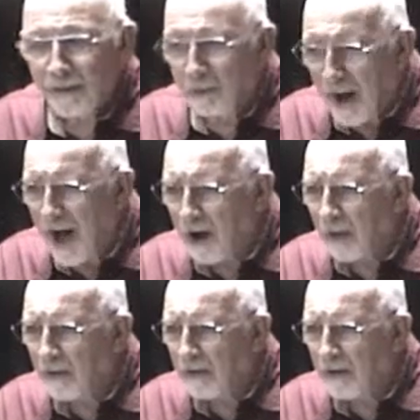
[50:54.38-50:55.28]

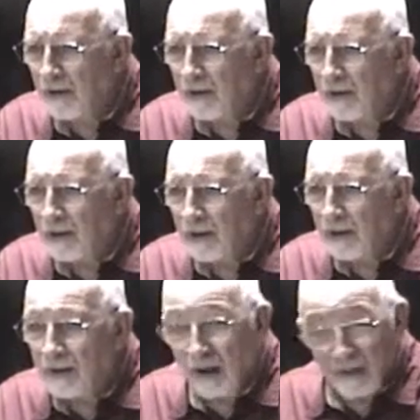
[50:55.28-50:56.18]
Wow.
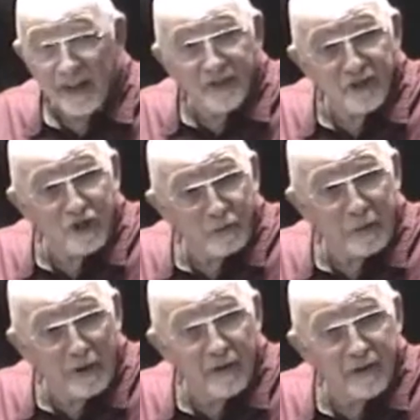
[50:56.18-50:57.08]
Now this is
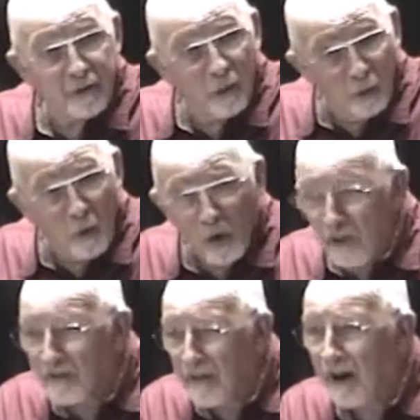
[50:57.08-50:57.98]
spiritual
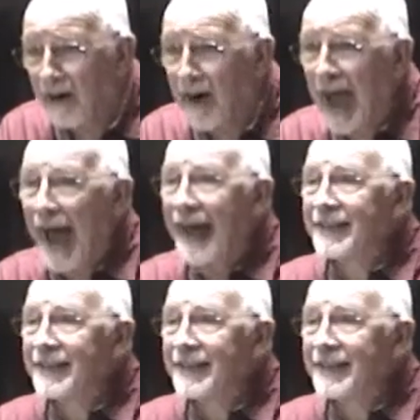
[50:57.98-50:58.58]
warfare at